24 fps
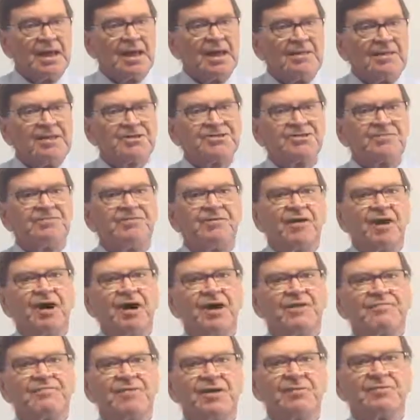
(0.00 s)
There's a
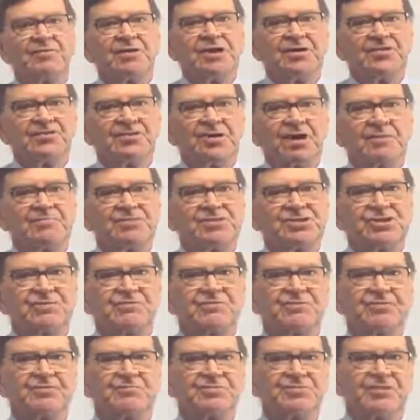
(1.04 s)
5-year exemption
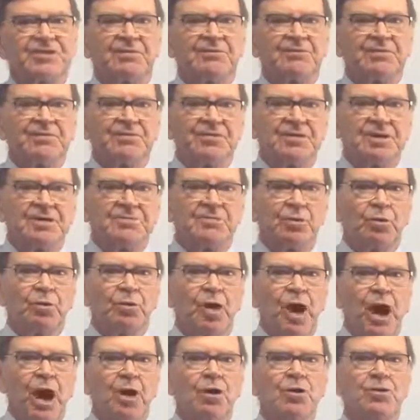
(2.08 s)
from some of the
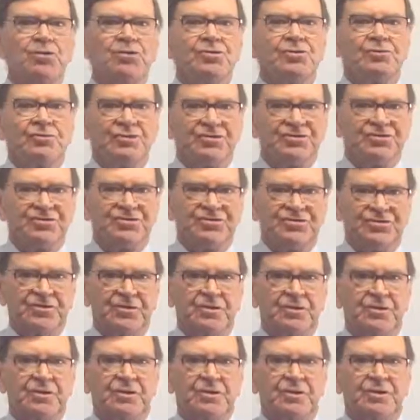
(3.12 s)
more onerous
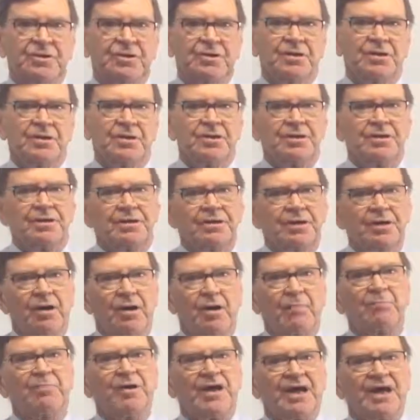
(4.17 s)

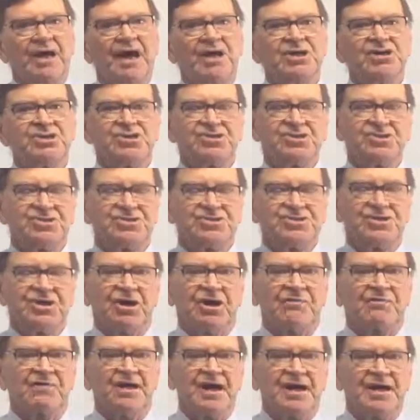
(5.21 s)
obligations
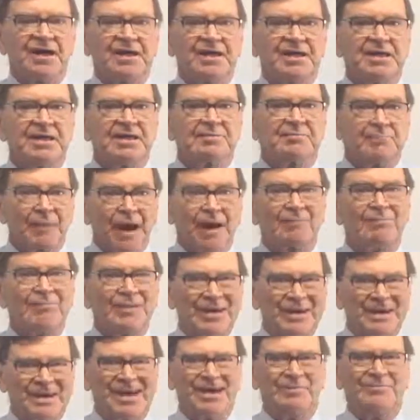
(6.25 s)
of a
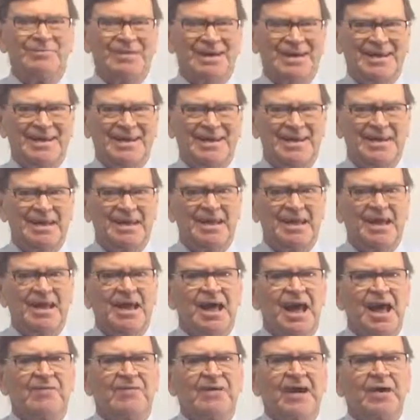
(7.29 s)
public company,
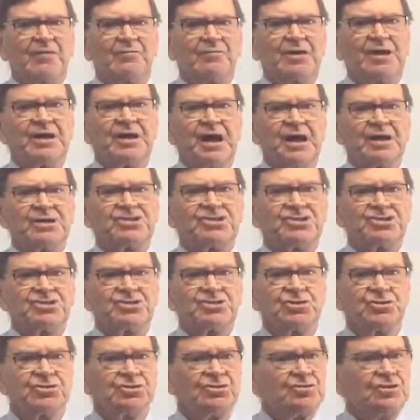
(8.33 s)
and that relates
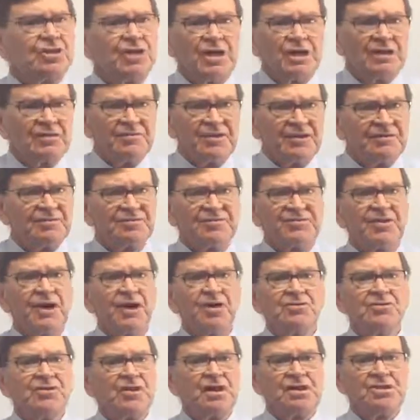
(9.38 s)
to there is
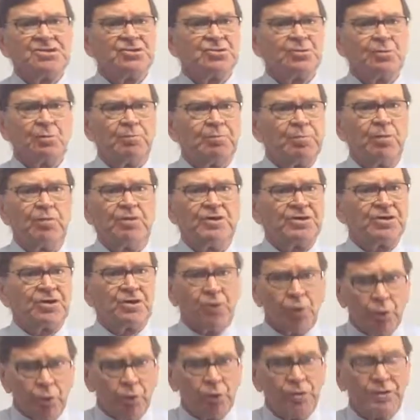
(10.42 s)
no need to appoint
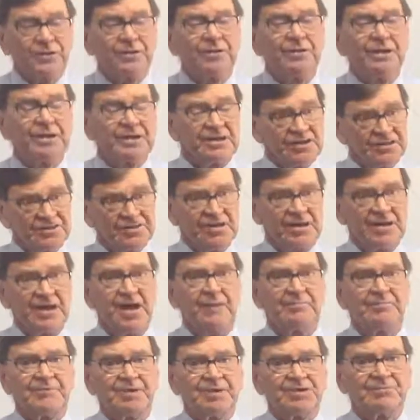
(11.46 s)
an auditor unless the
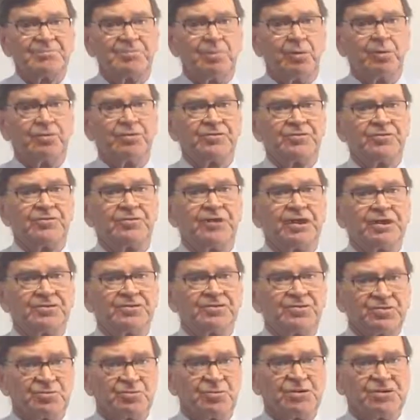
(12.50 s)
company's board of
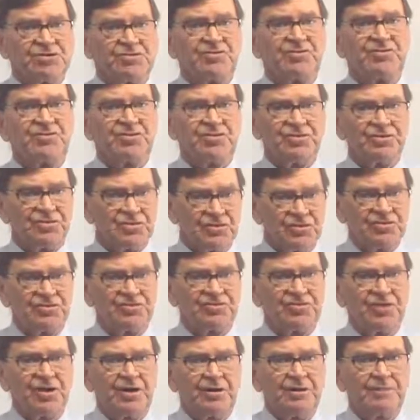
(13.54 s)
directors wishes to do
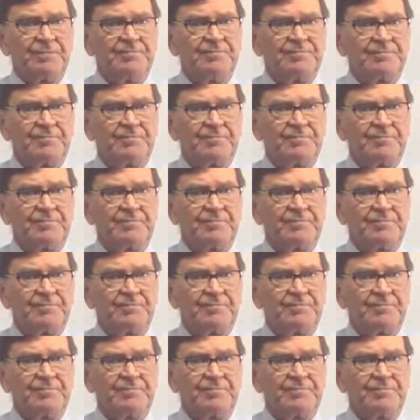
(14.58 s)
so.